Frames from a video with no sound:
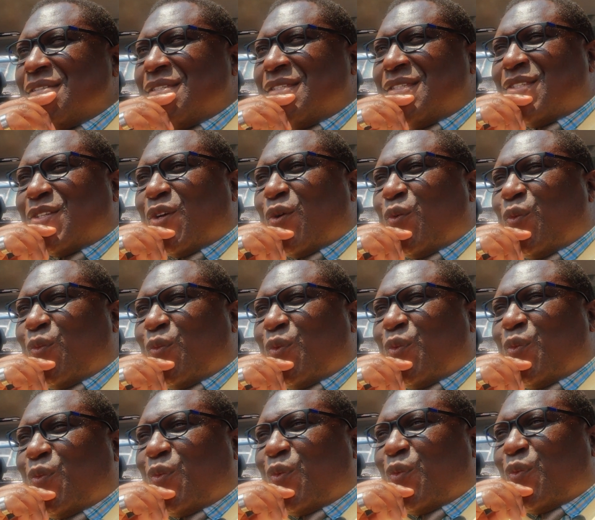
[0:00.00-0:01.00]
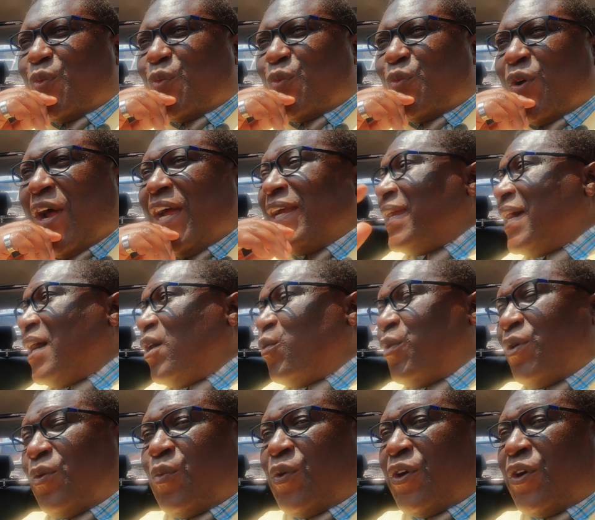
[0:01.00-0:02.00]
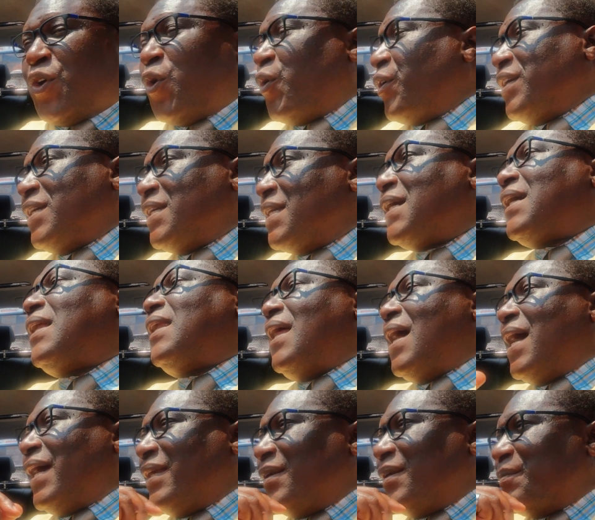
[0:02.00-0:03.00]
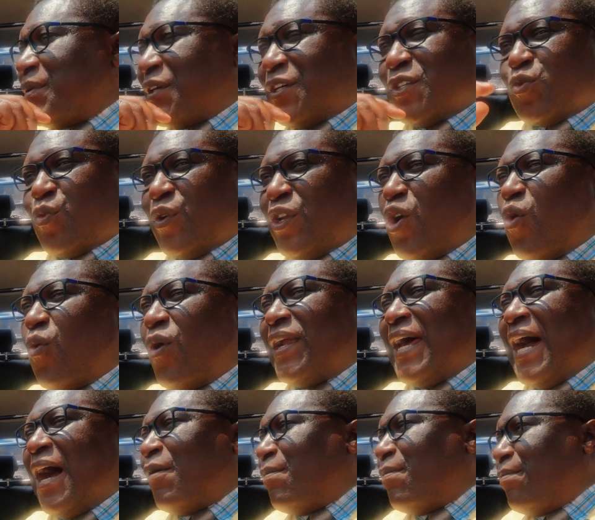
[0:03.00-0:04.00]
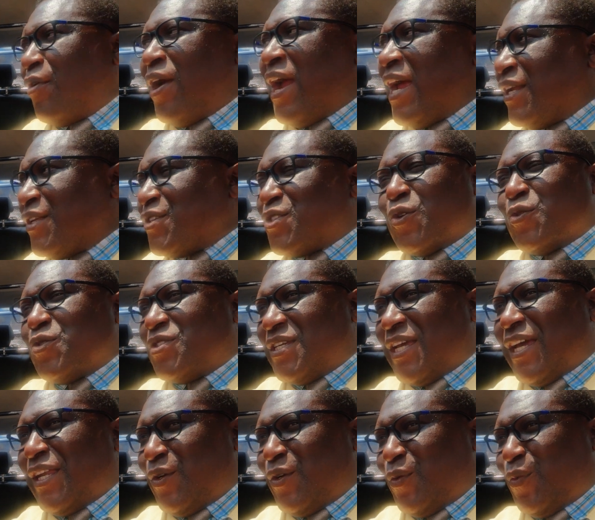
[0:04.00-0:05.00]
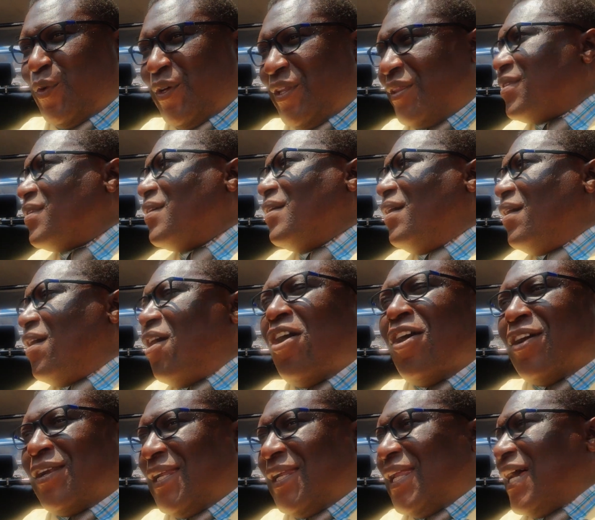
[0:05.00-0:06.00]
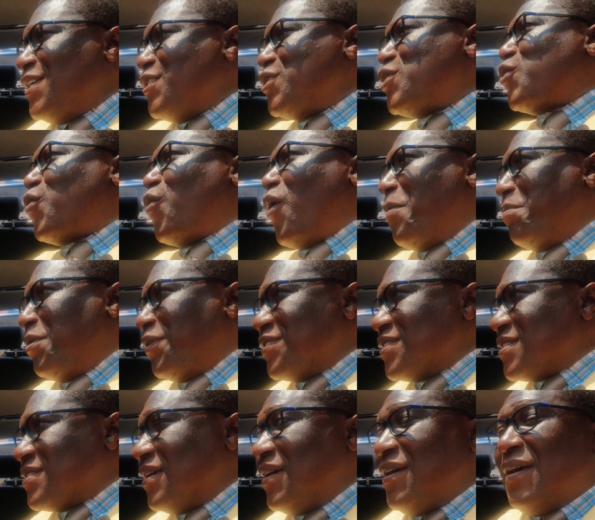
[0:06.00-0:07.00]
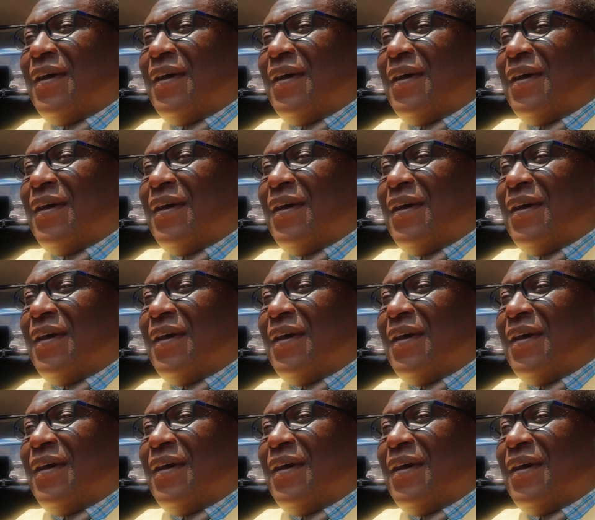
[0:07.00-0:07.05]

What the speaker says: So right now we're going to decline because we don't want our brand associated with online squabbles.